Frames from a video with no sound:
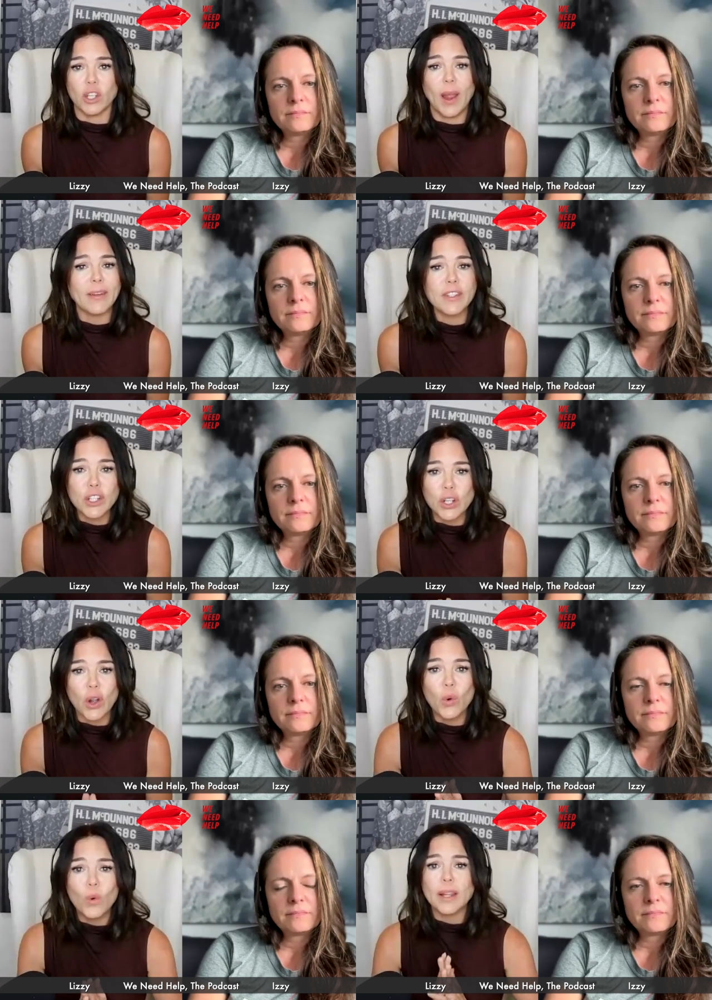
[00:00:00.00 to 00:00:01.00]
Speaker 1: have to
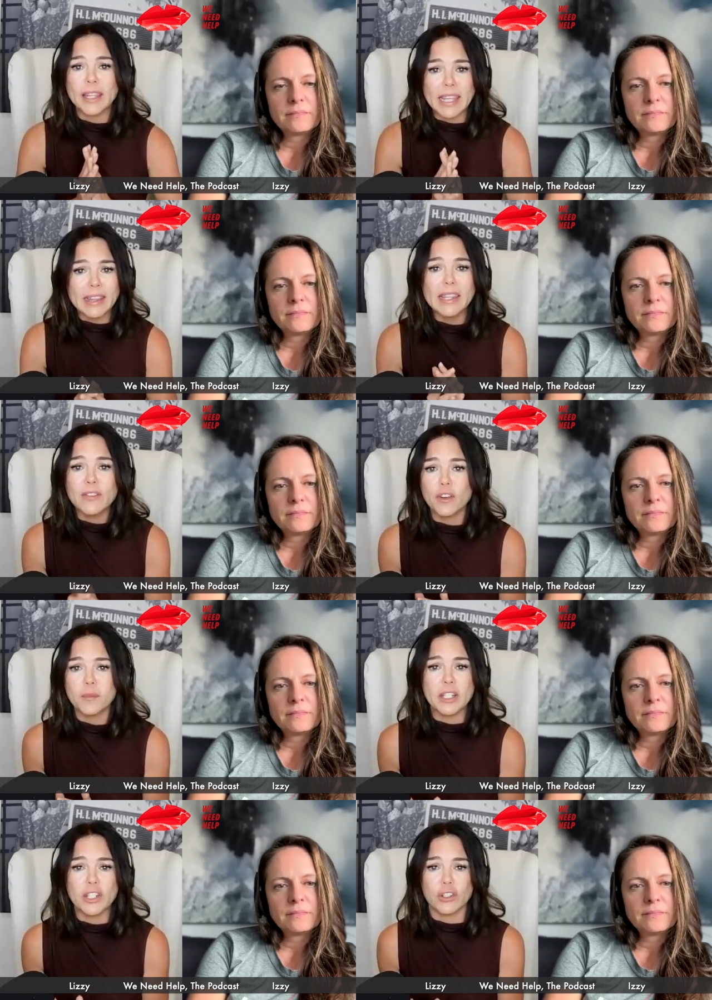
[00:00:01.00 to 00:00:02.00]
go get the
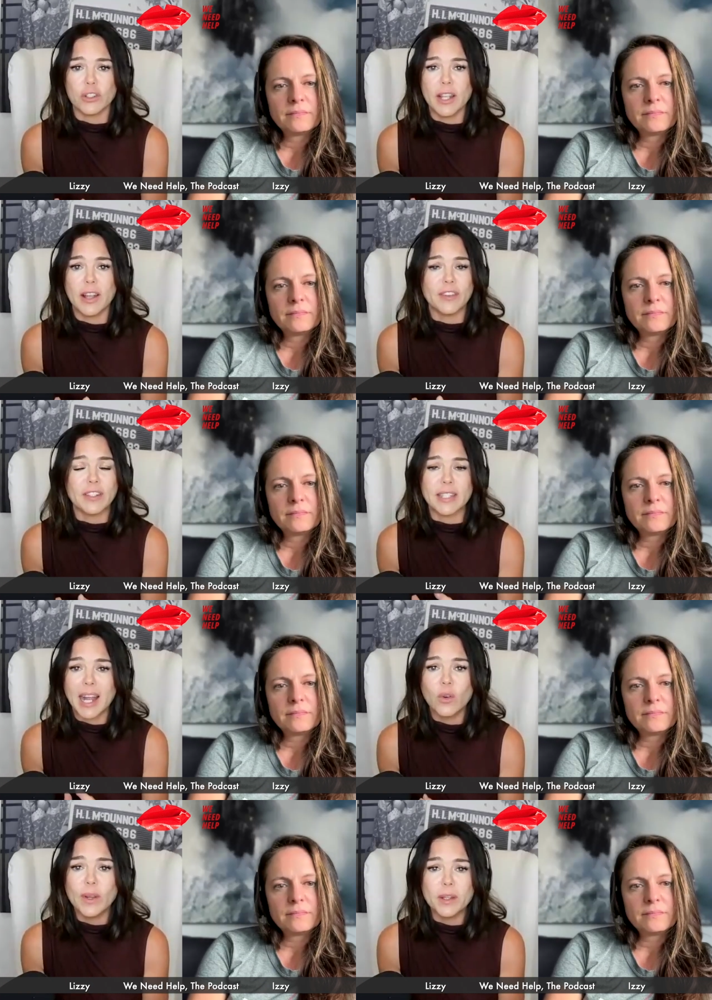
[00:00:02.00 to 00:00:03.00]
information yourself. It's
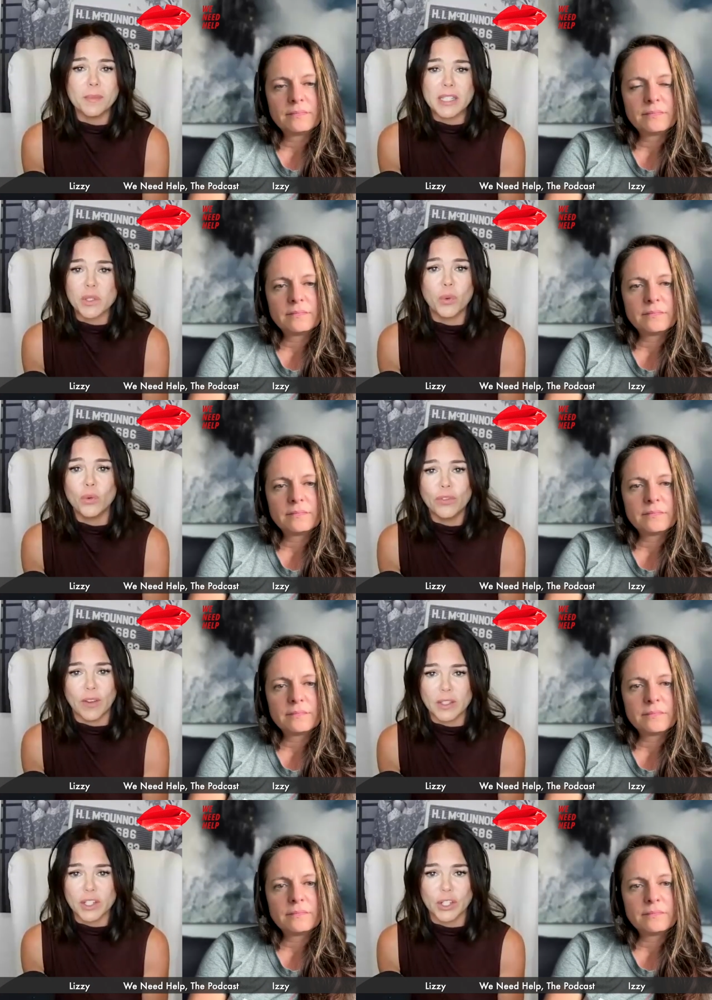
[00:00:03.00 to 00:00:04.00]
not going to be spoon
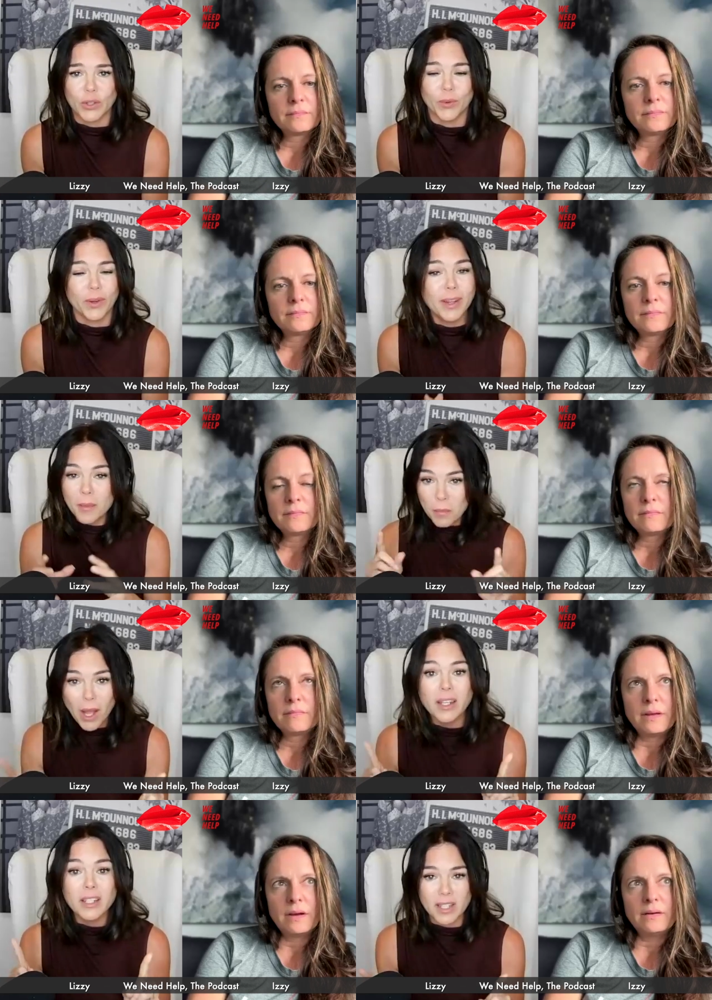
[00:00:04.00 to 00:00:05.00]
fed to you,
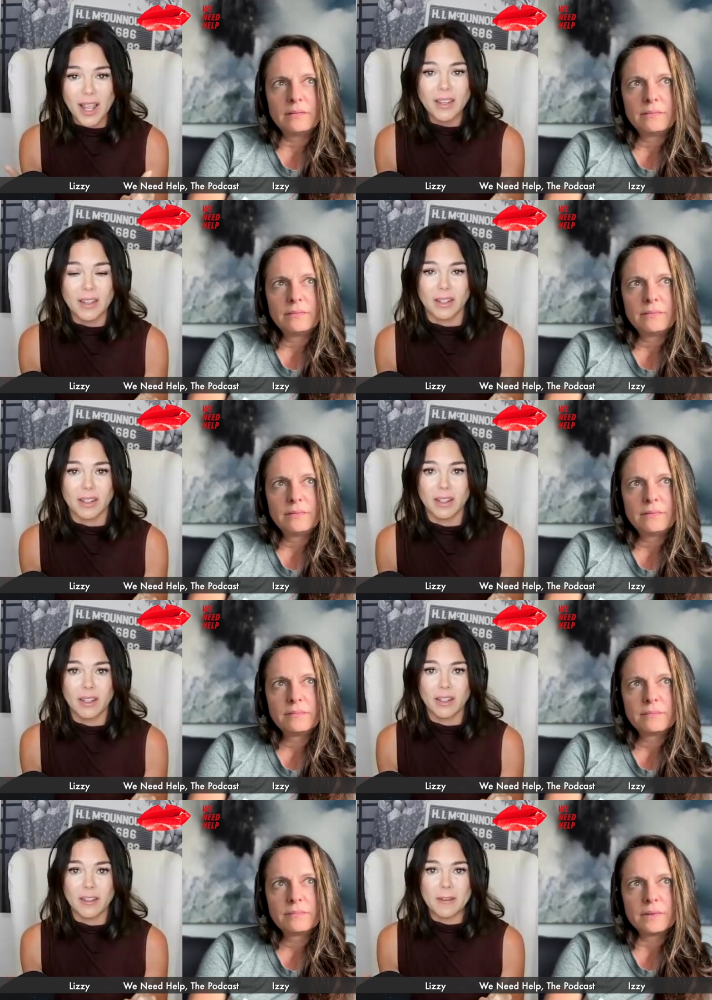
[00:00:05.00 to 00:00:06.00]
pun intended.
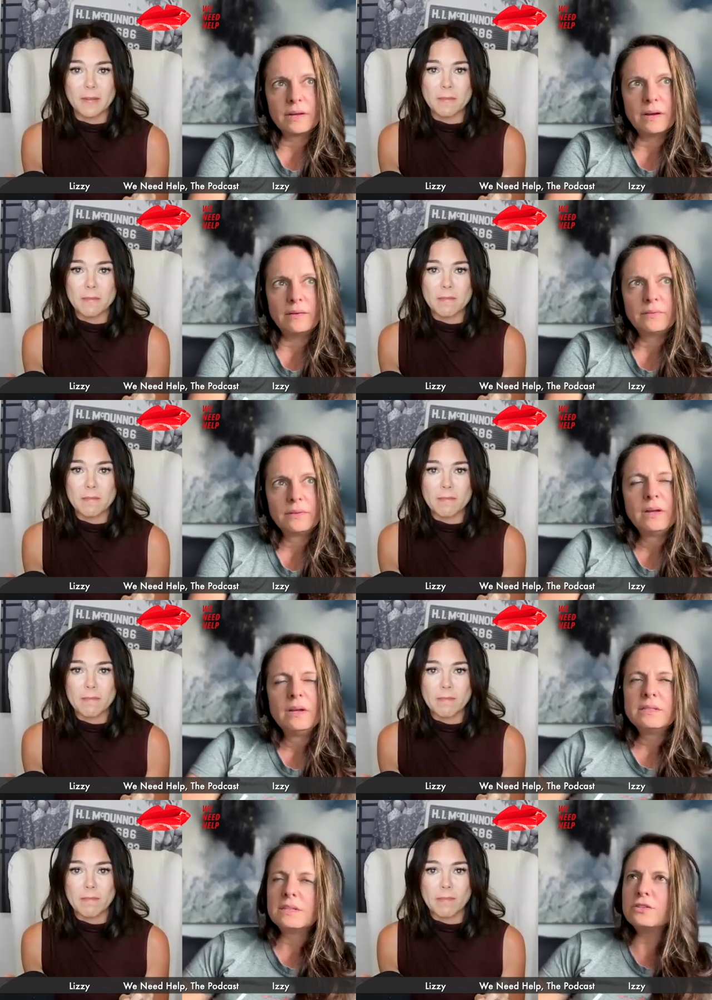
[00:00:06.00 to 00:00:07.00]
Speaker 2: Yeah.
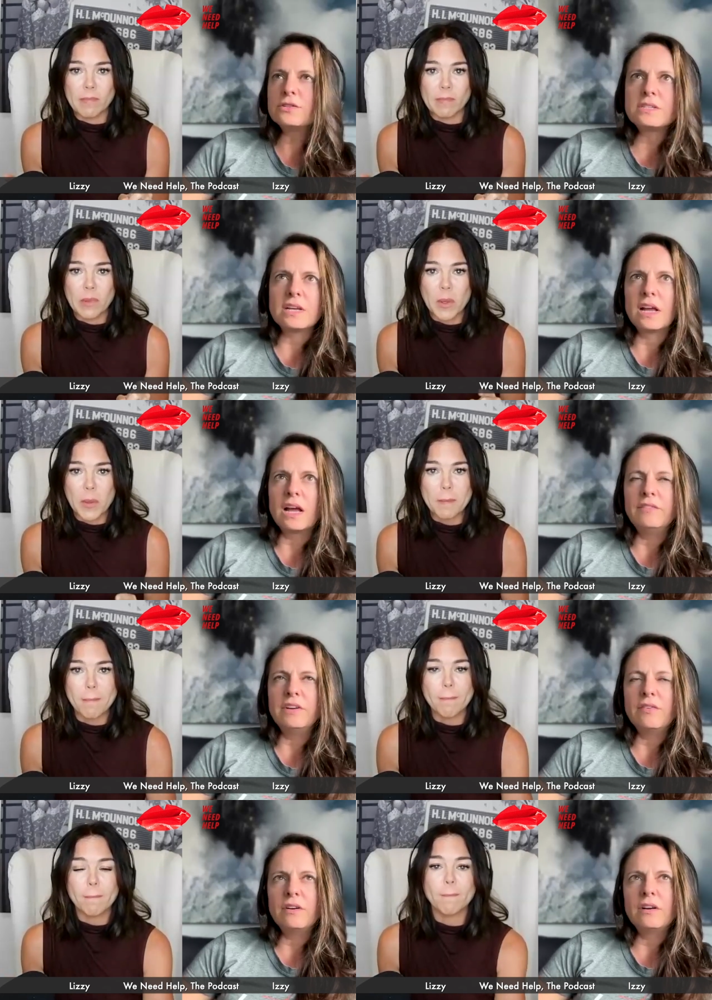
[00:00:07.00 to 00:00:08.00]
It's interesting. I've
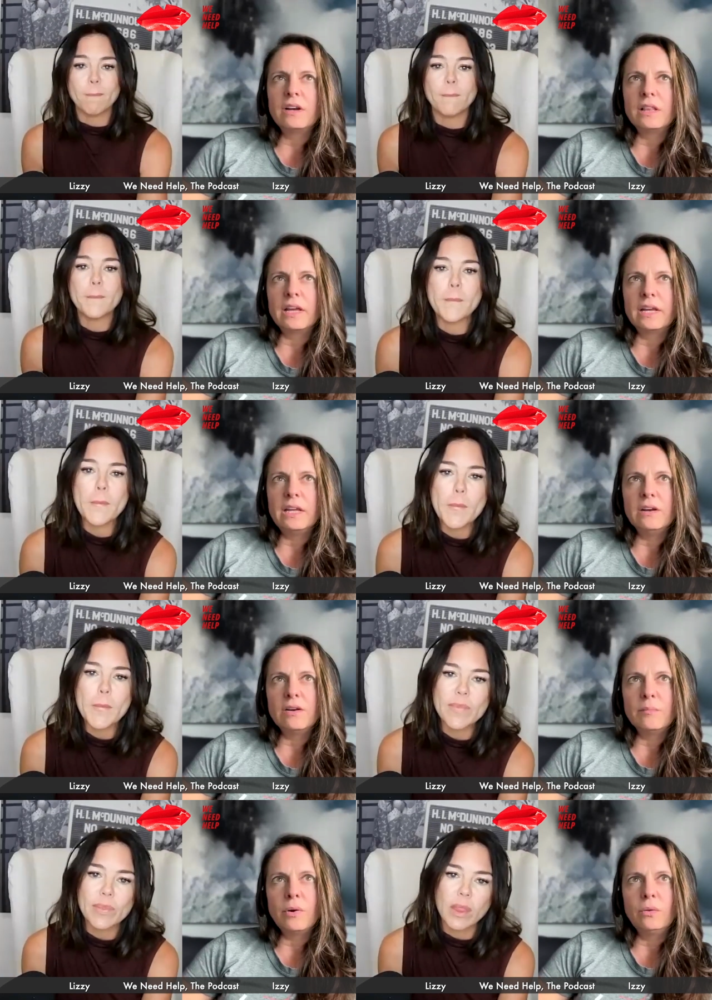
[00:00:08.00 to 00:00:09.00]
never, like here
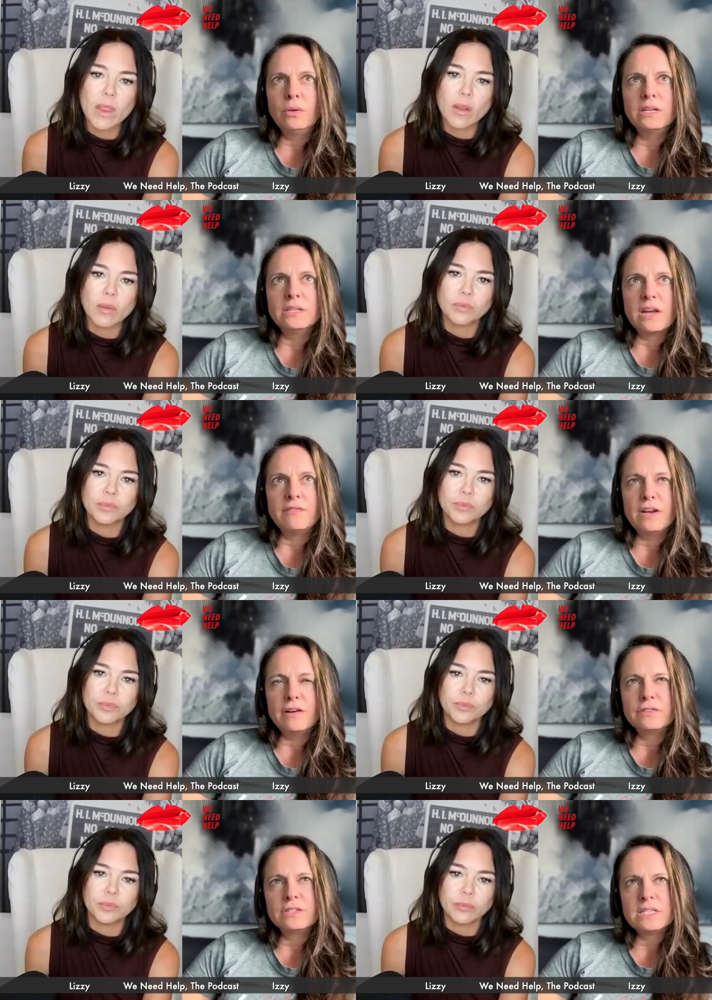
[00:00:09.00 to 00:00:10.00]
in Poland, I've
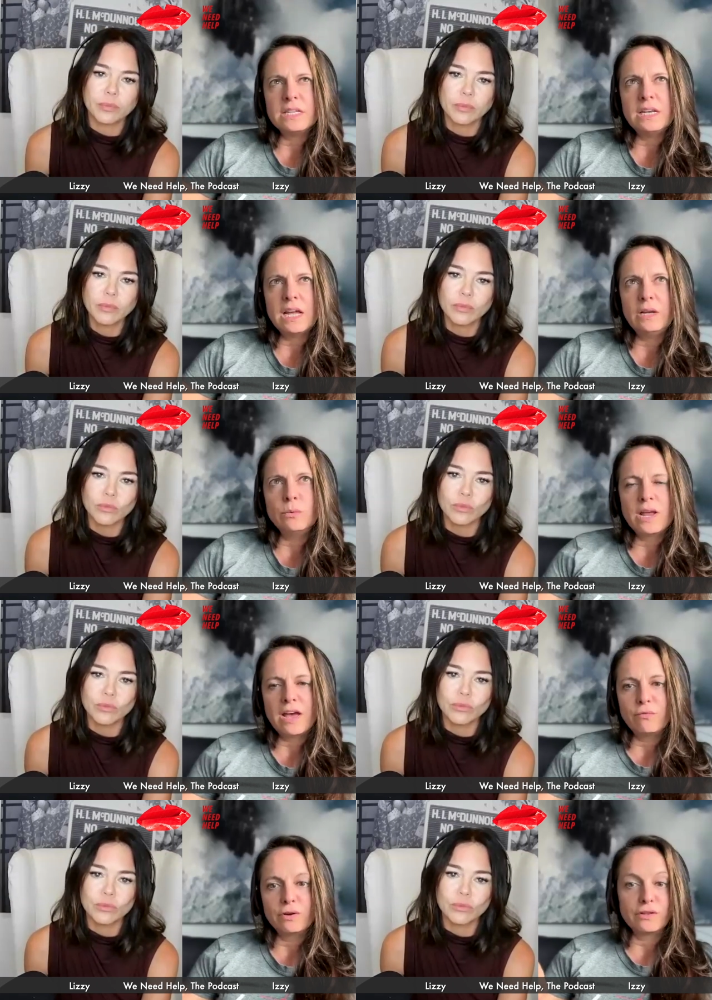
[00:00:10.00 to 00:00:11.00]
never seen anyone
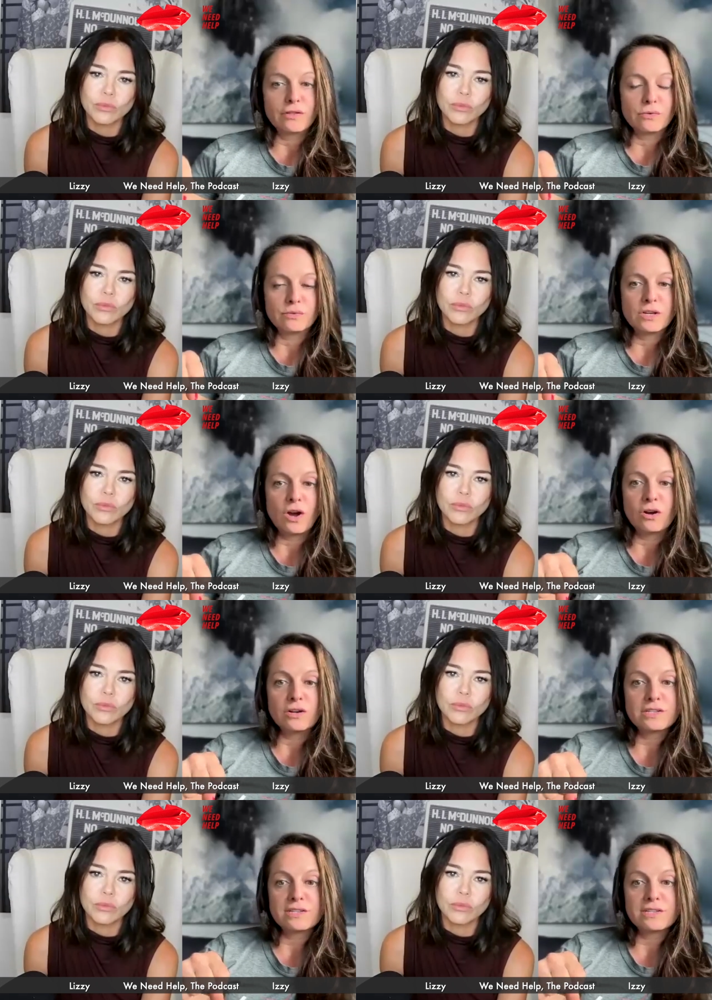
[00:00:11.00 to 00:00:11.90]
have one of those carts